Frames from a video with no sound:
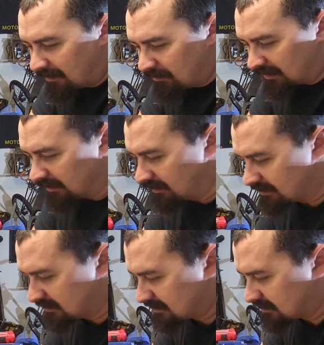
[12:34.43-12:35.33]

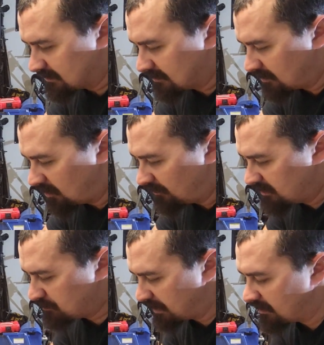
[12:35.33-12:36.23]
Because all
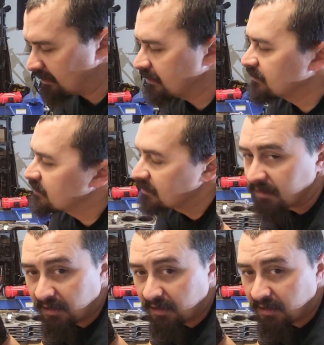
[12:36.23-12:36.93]
these bearings